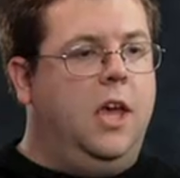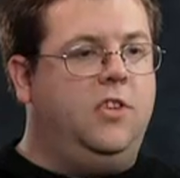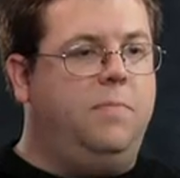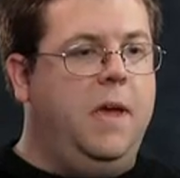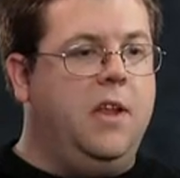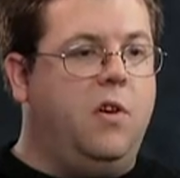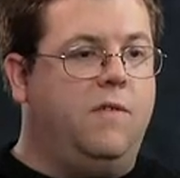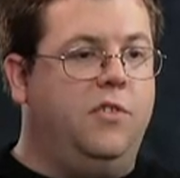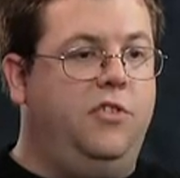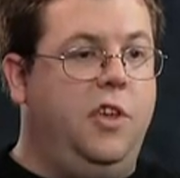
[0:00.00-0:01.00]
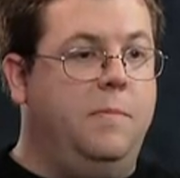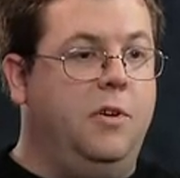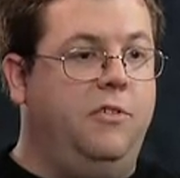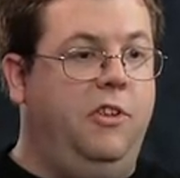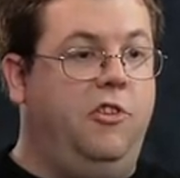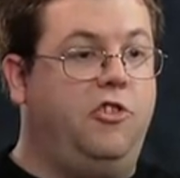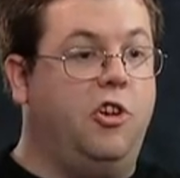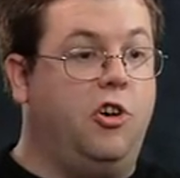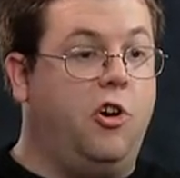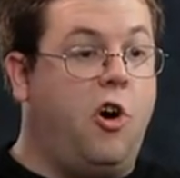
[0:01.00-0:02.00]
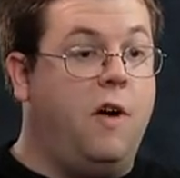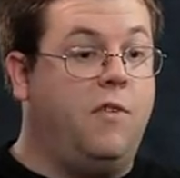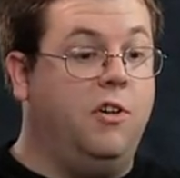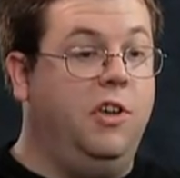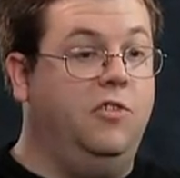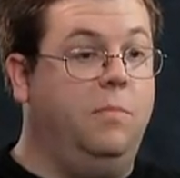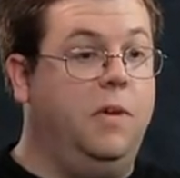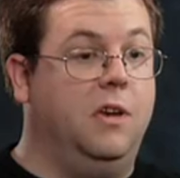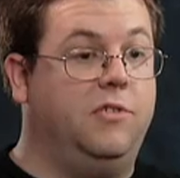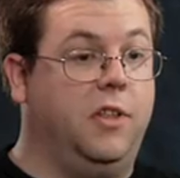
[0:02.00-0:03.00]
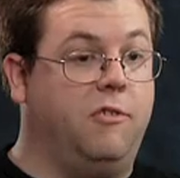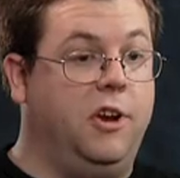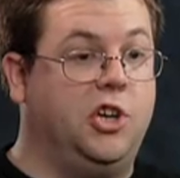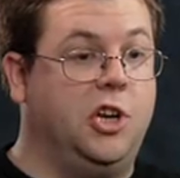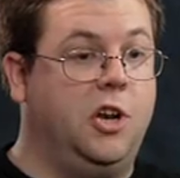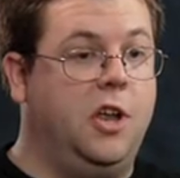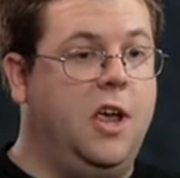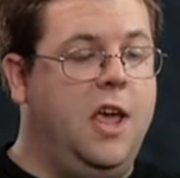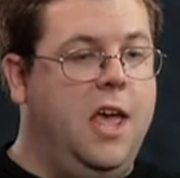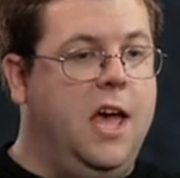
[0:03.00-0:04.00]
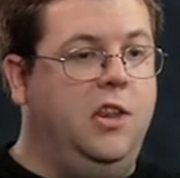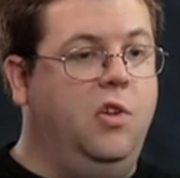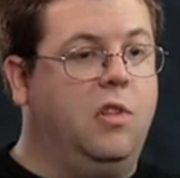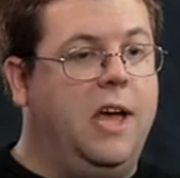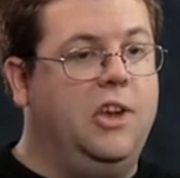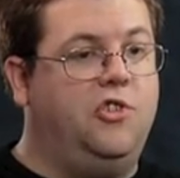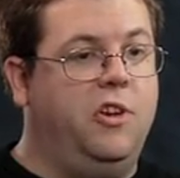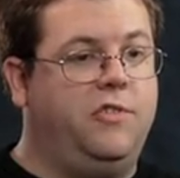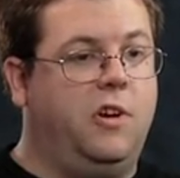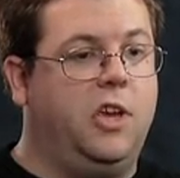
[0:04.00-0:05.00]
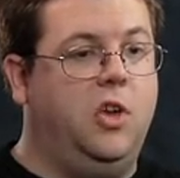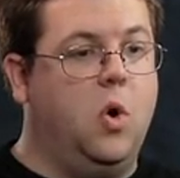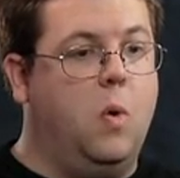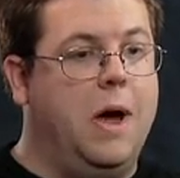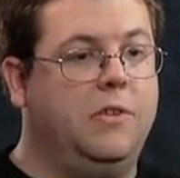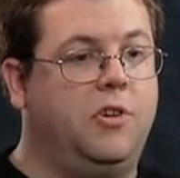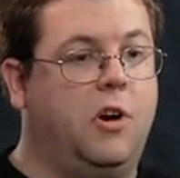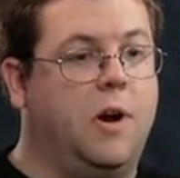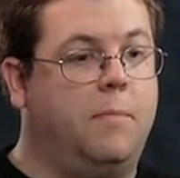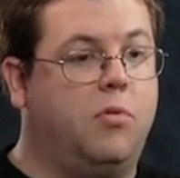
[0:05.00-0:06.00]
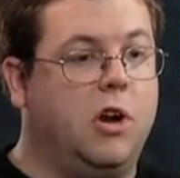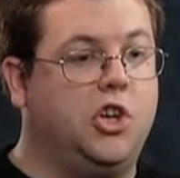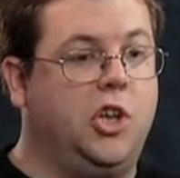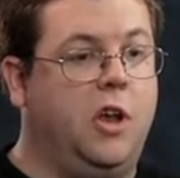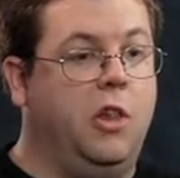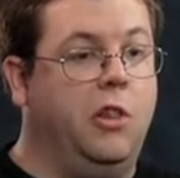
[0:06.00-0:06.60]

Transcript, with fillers: Expand offers the ability to turn off our TCP acceleration and utilize just our QoS and our compression